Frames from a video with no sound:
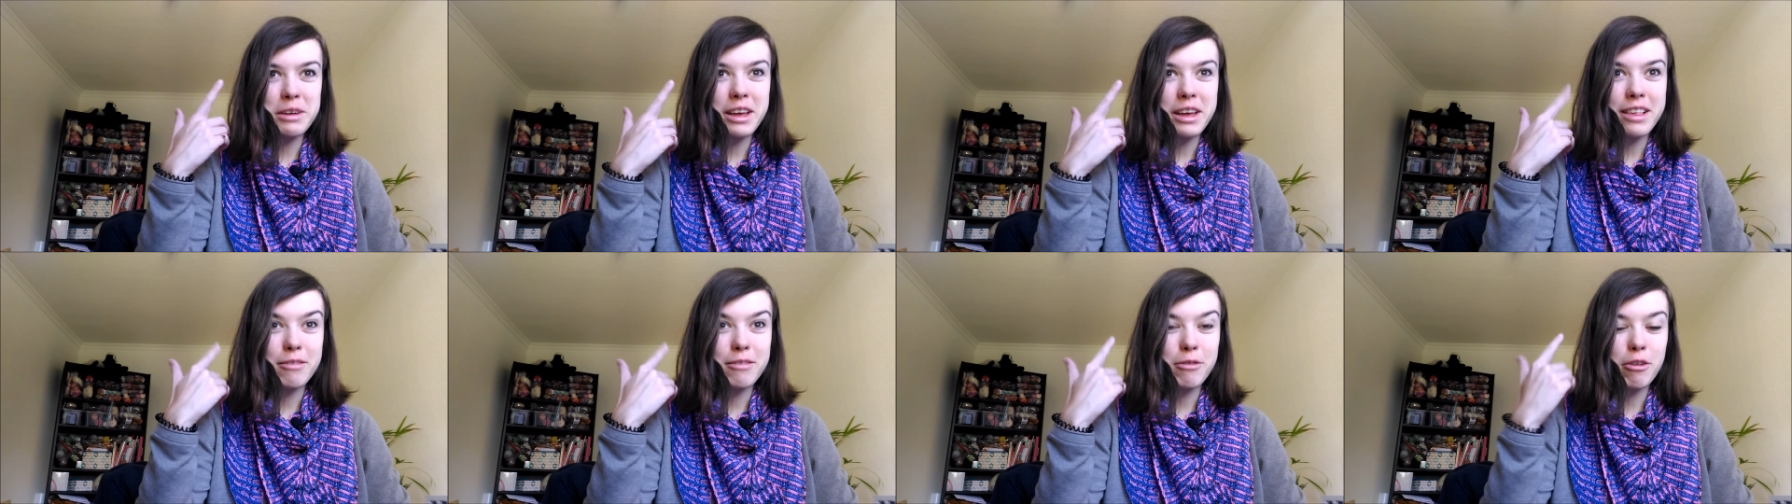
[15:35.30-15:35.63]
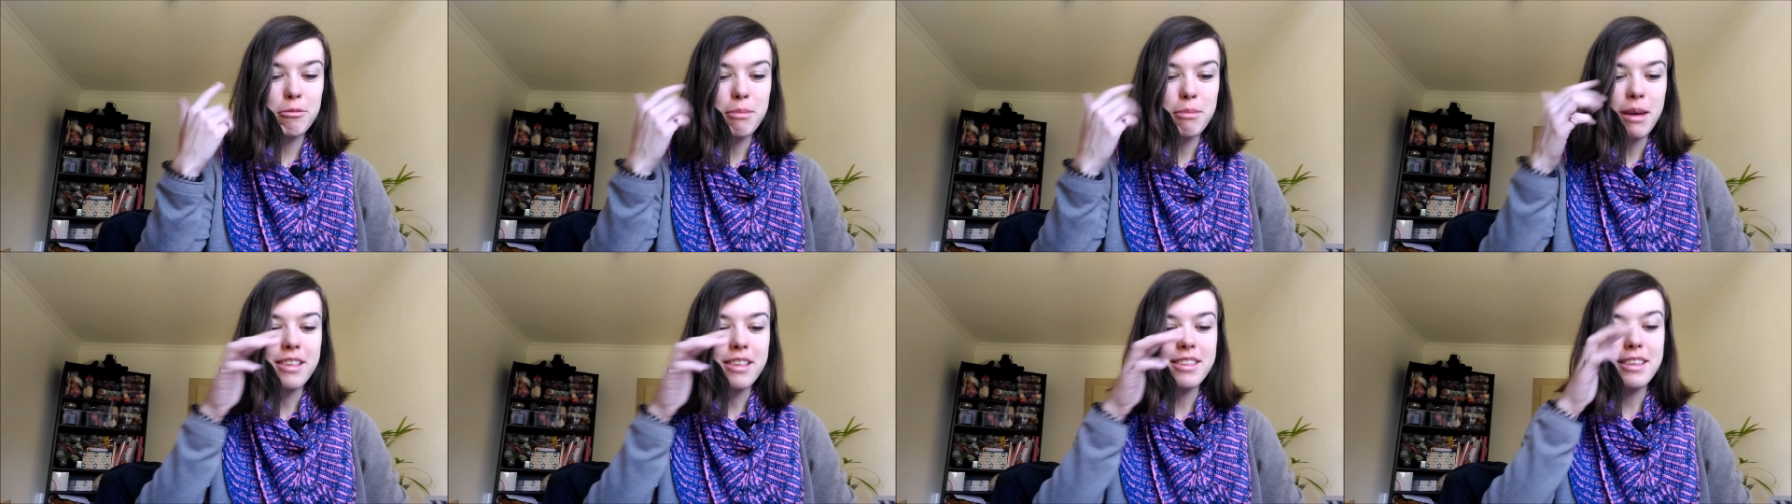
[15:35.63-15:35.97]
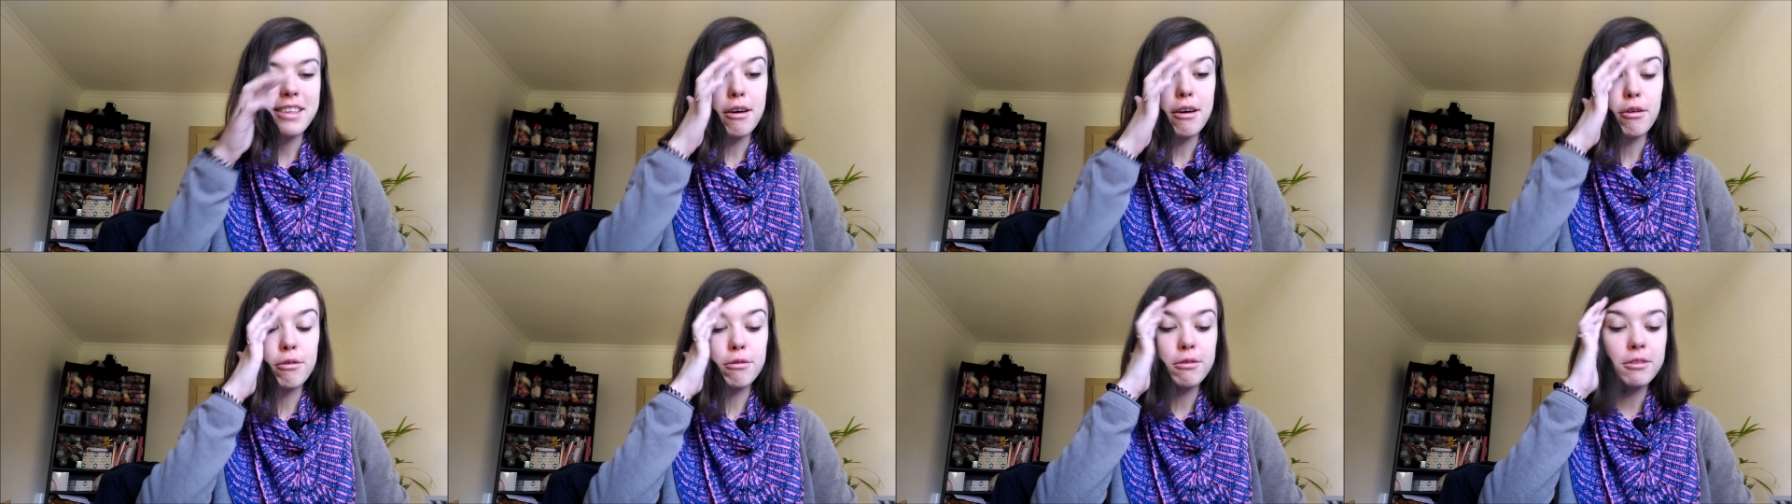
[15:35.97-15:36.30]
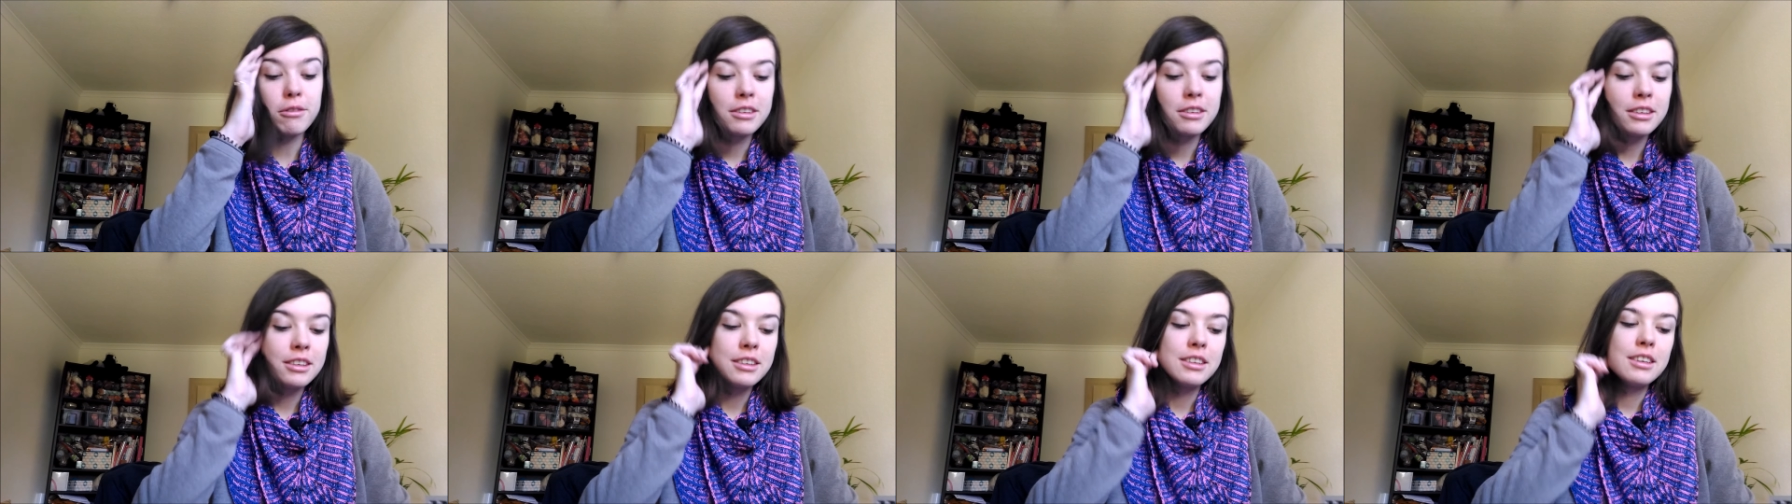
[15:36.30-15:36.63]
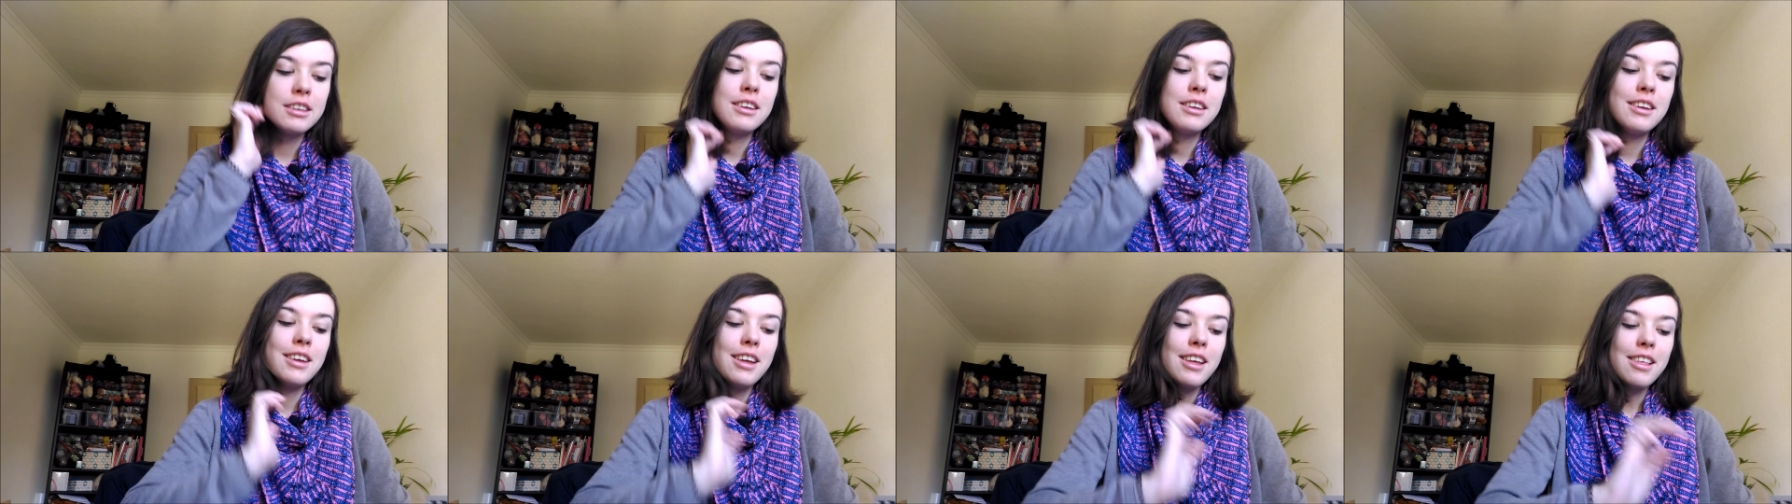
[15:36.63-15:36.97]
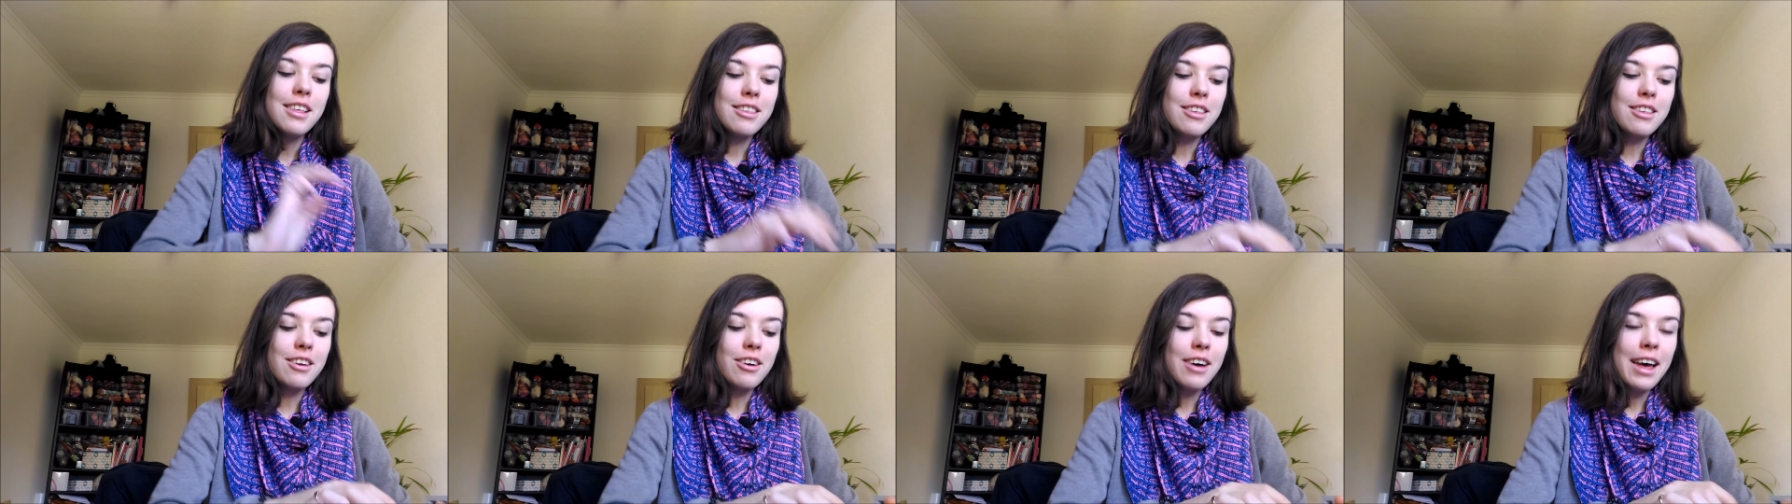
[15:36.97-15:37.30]
reasoned with myself.
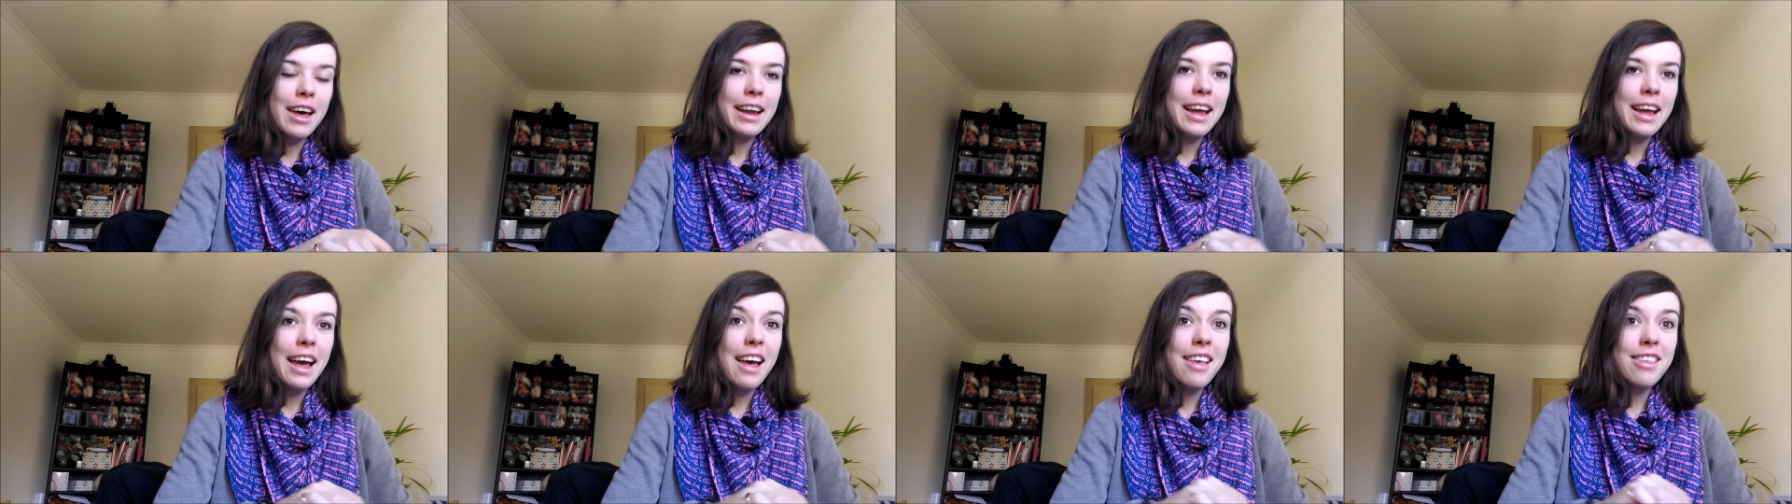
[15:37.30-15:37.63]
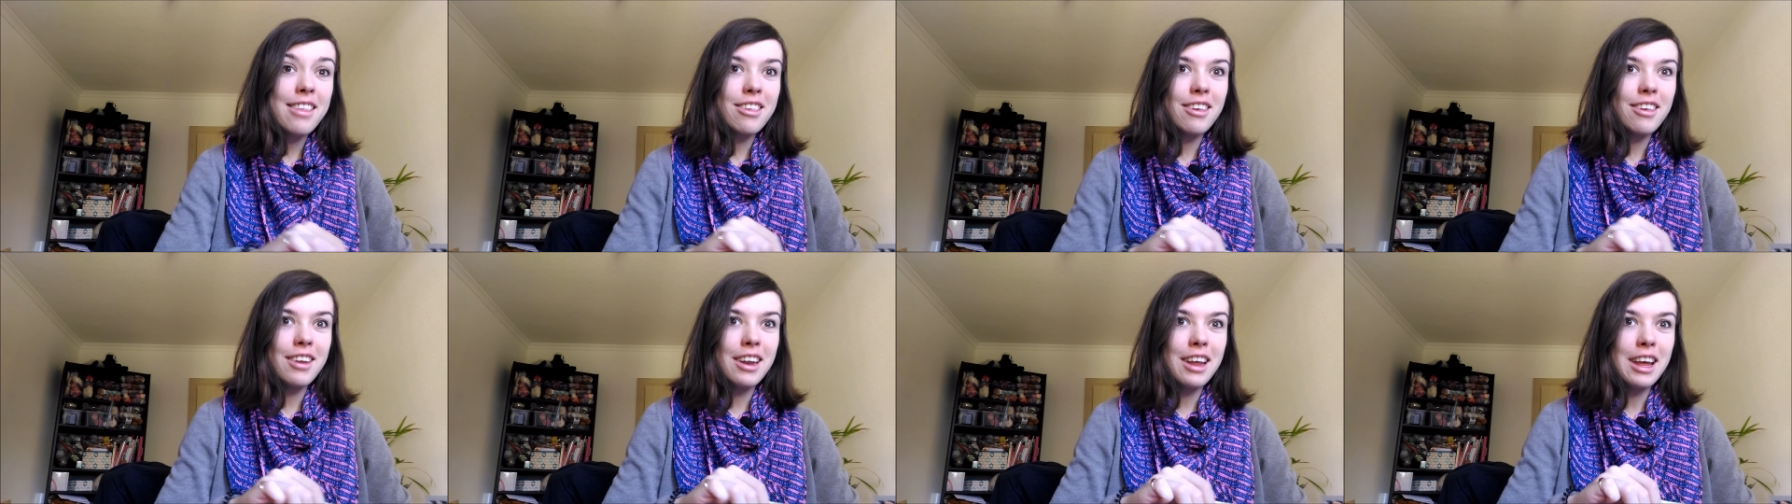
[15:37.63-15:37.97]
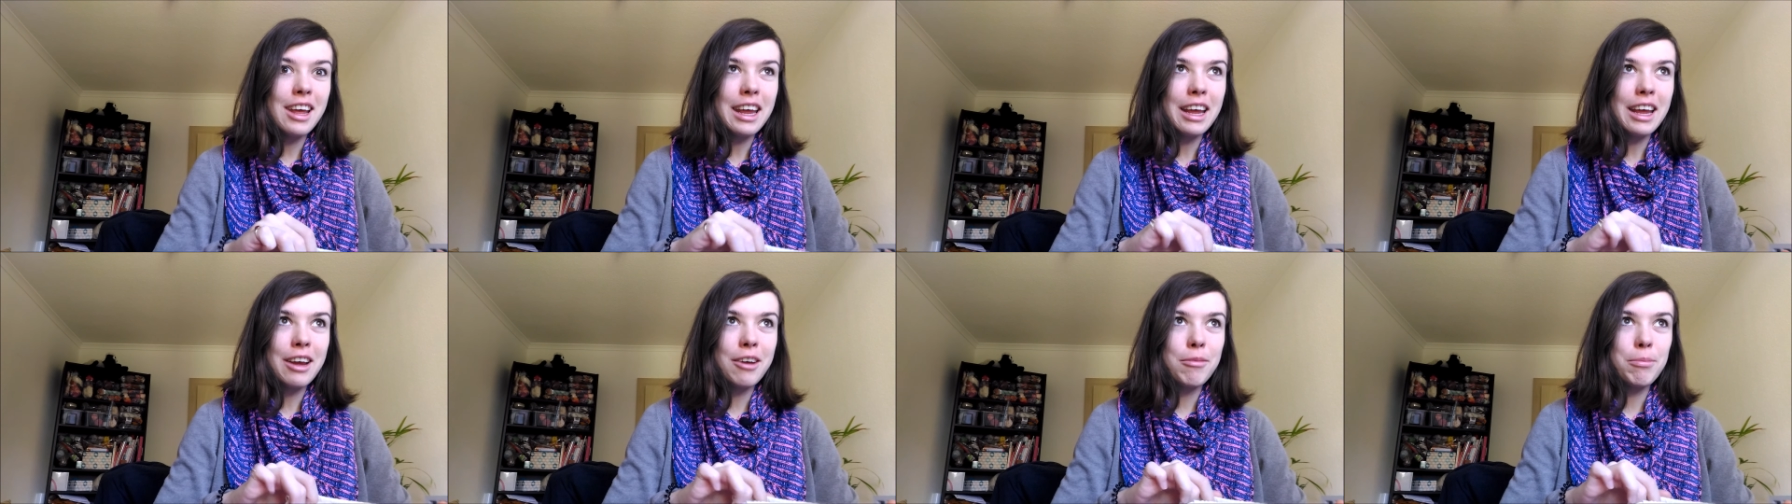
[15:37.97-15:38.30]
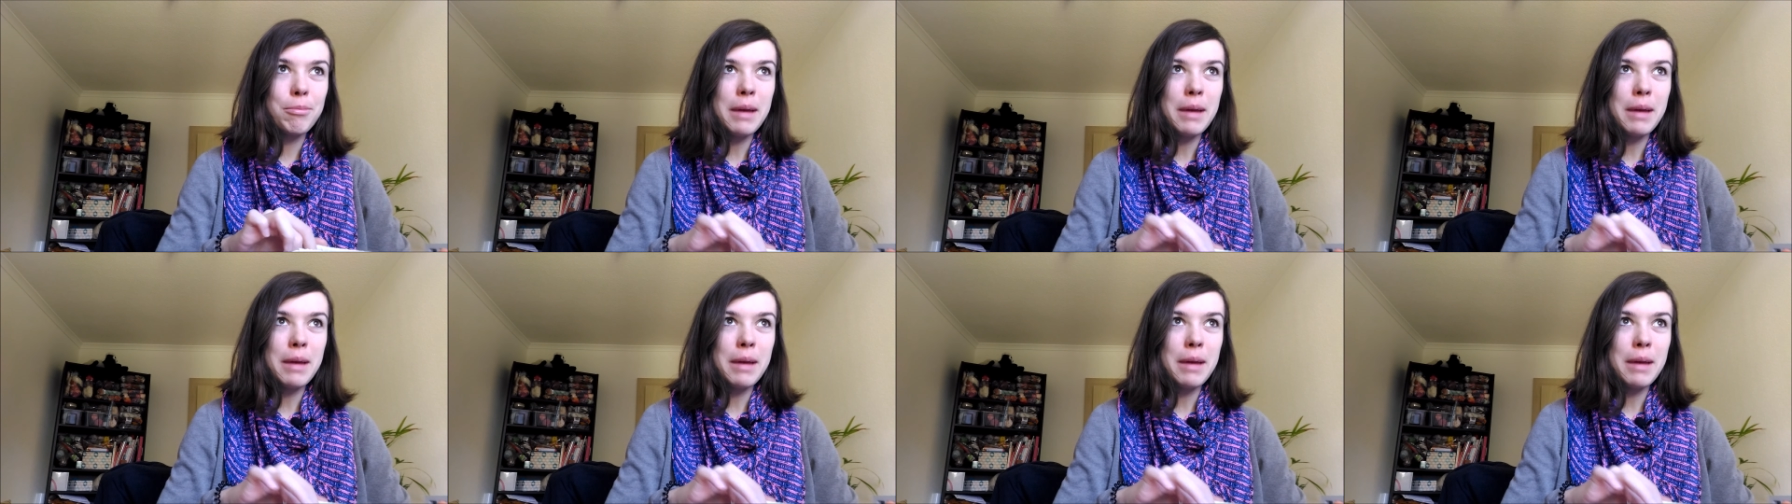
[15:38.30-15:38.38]
So I cast on a